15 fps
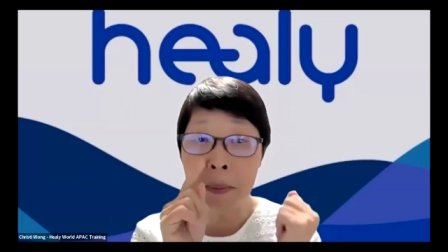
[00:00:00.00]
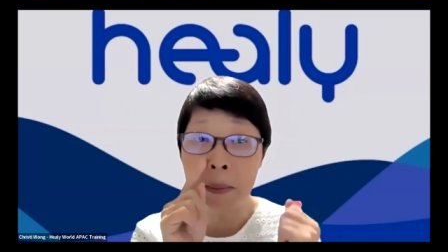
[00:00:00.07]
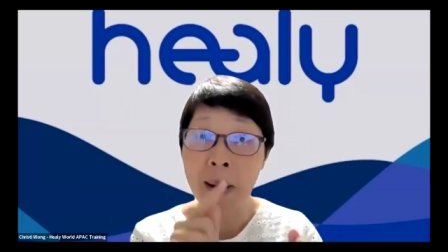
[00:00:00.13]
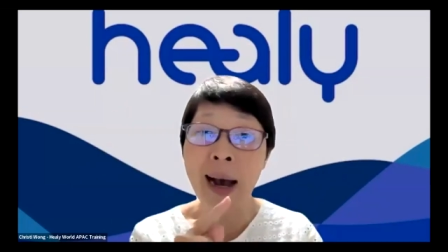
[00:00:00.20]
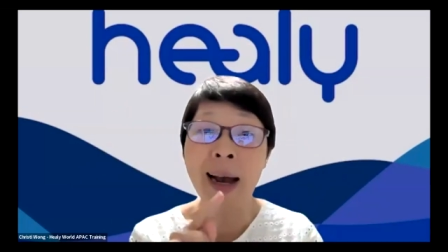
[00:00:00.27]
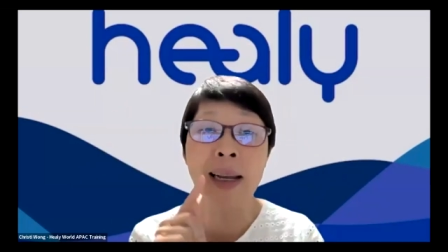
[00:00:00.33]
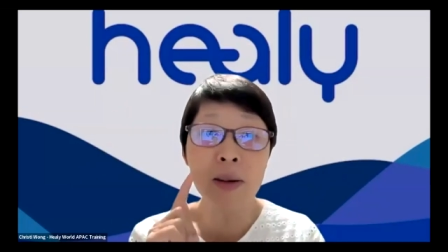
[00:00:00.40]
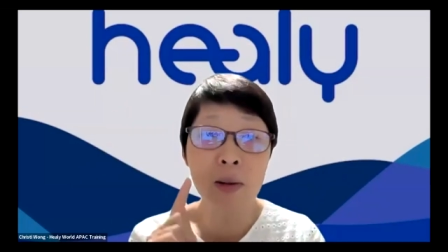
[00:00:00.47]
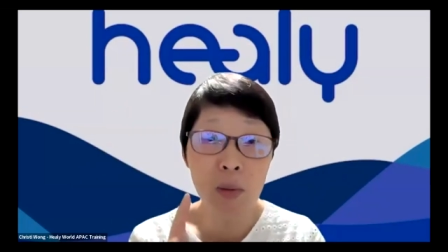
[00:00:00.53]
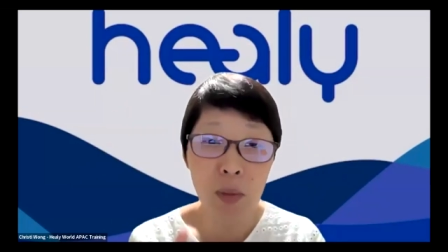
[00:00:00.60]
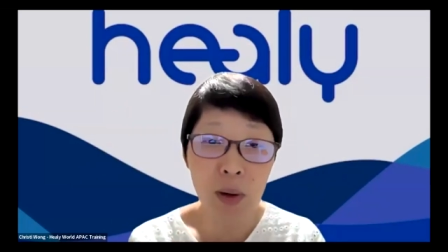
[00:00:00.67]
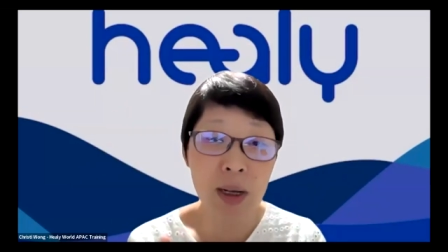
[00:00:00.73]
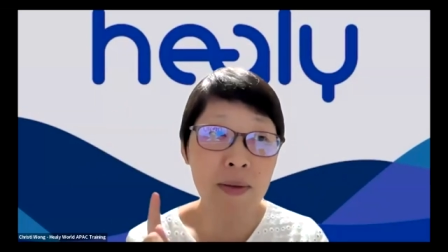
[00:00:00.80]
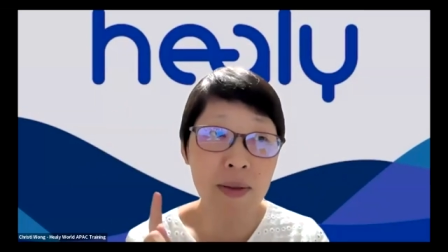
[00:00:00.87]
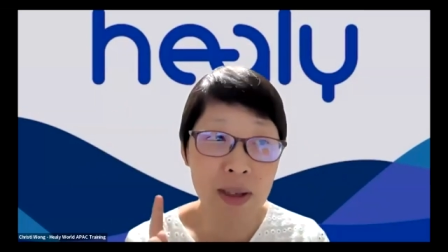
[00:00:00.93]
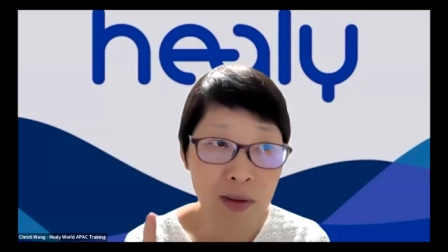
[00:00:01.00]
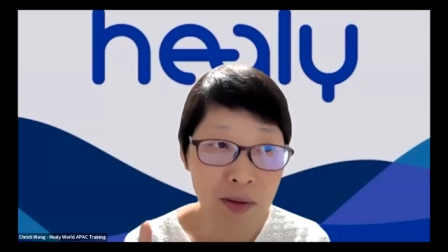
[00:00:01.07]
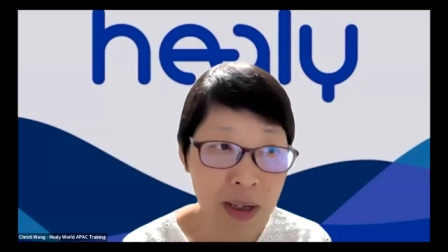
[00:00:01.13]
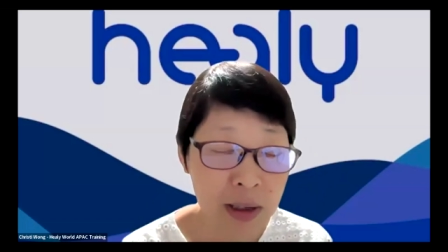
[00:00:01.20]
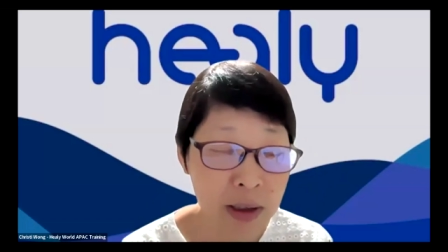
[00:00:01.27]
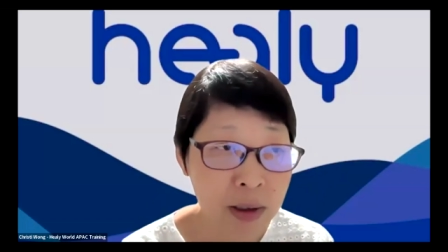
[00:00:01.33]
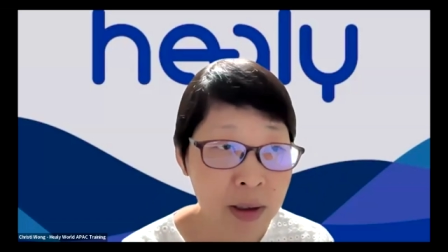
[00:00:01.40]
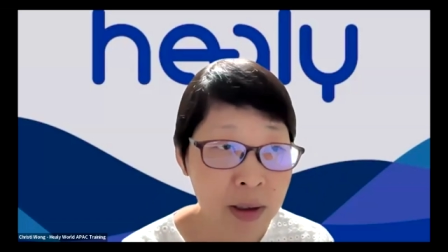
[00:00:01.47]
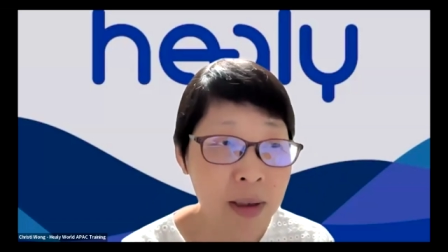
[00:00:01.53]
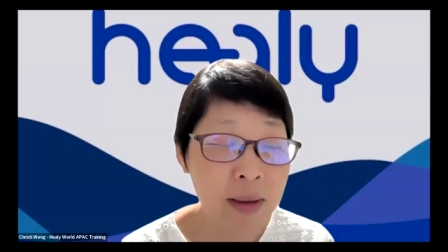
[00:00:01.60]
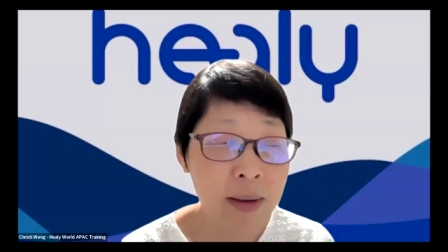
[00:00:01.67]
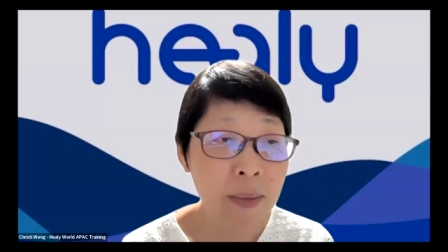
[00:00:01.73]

the mind wave is very good.